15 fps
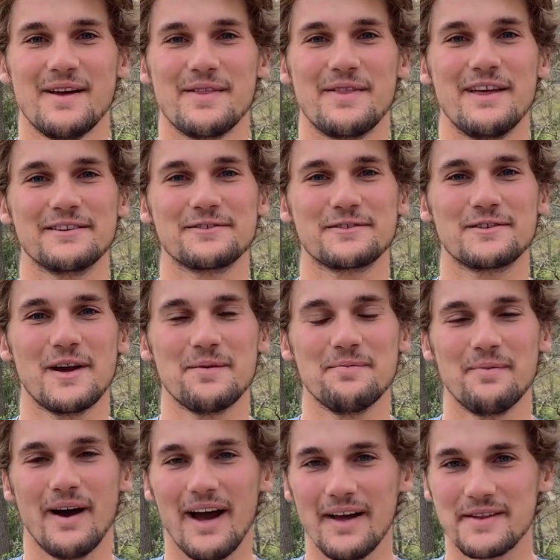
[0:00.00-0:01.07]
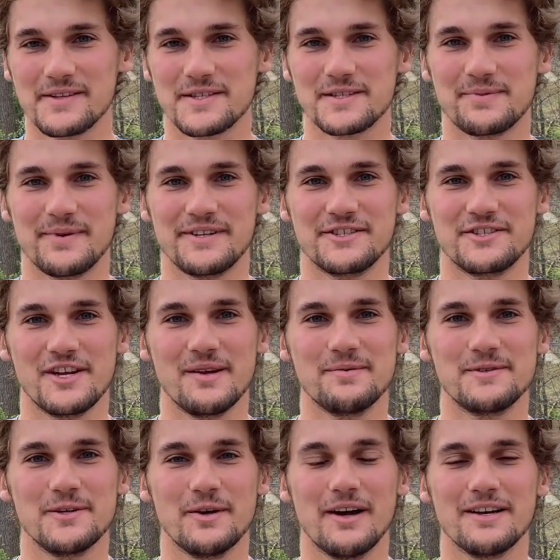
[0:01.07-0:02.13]
Thanks for stopping by. This has been James
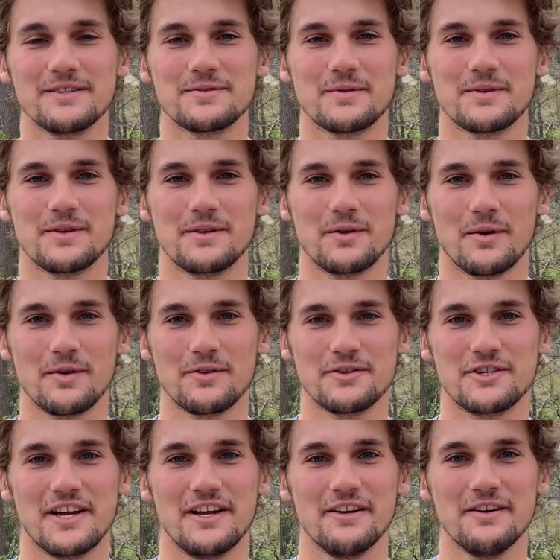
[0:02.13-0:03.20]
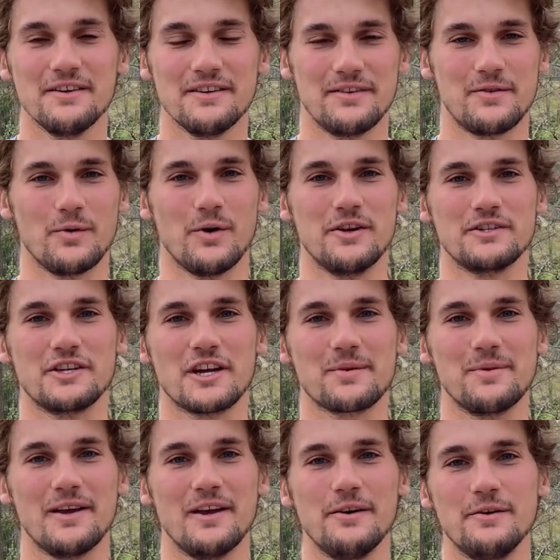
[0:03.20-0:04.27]
Juhasz with the Northern Channel. If you want to check
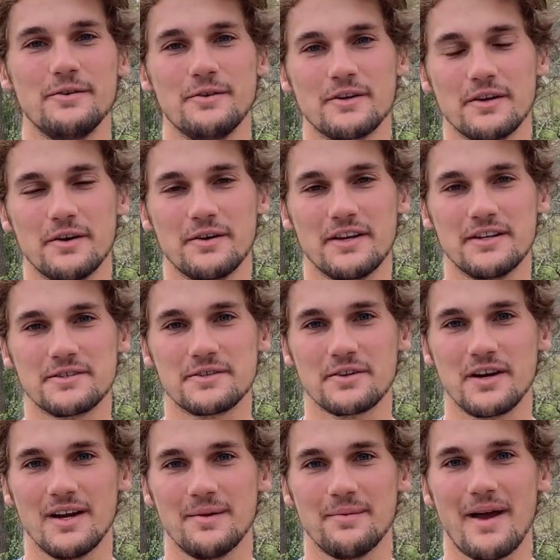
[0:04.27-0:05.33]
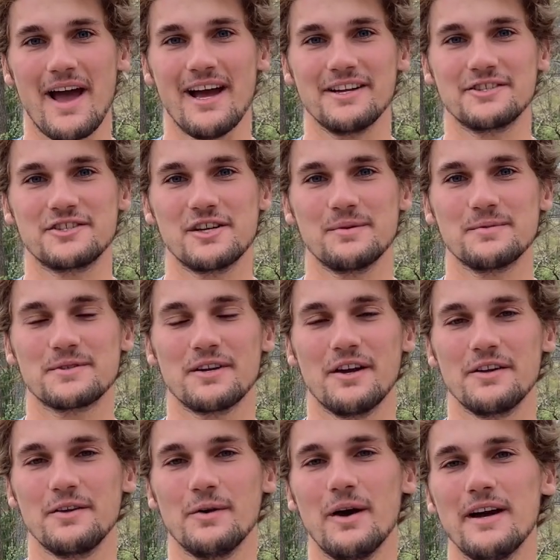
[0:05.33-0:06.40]
me out, you can go to Instagram at
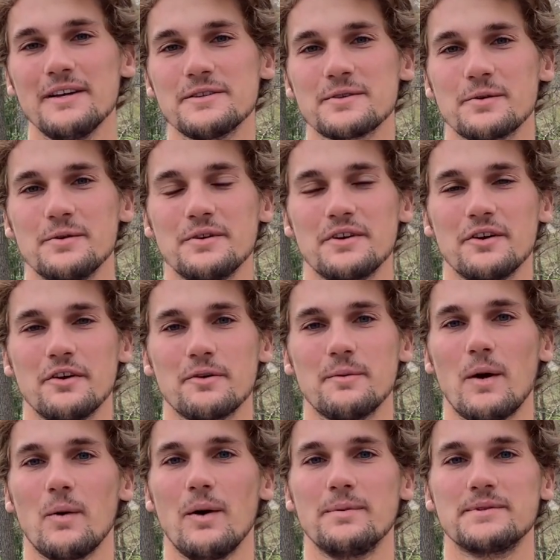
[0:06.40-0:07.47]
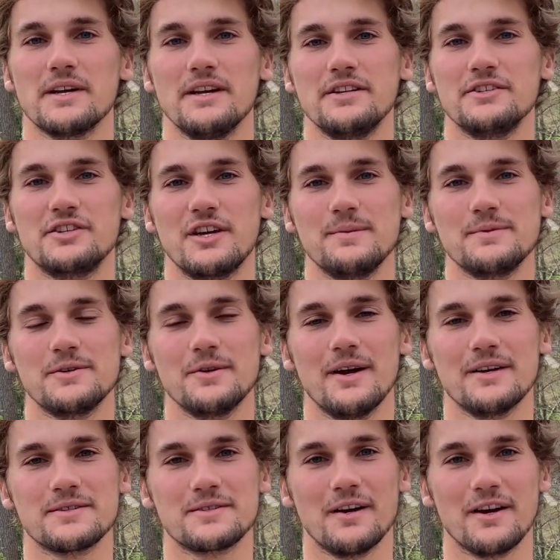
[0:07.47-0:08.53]
james.juhasz, or you can go to my website,
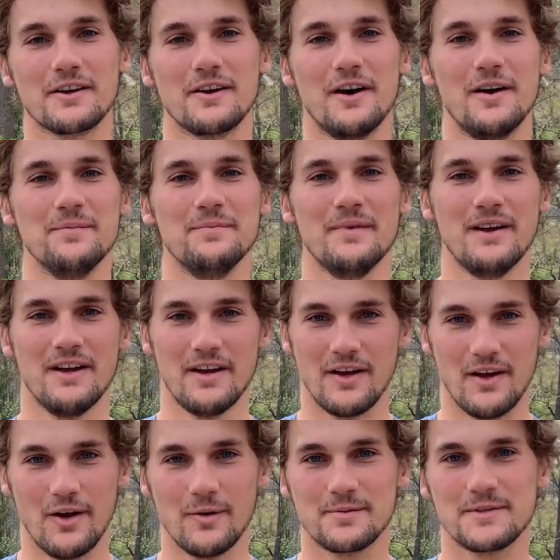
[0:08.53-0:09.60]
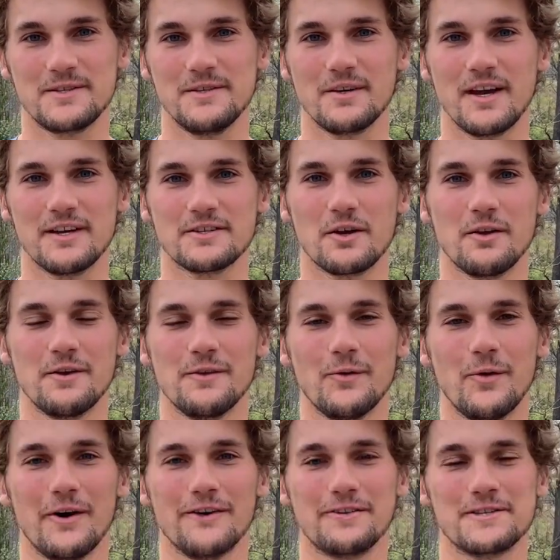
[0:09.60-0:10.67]
jamesjuhasz.com. I hope to see you guys all on the
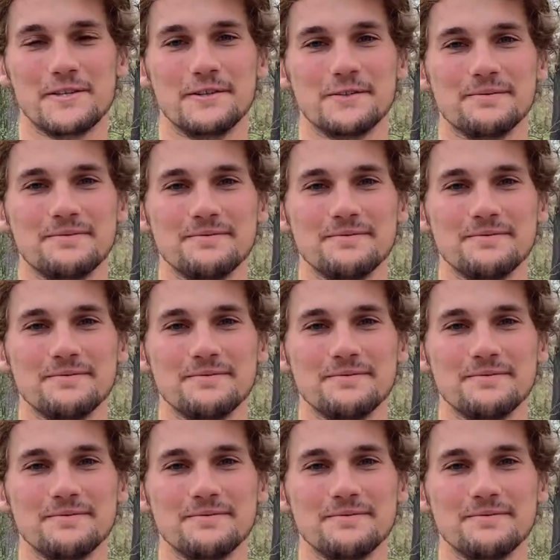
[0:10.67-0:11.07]
water soon.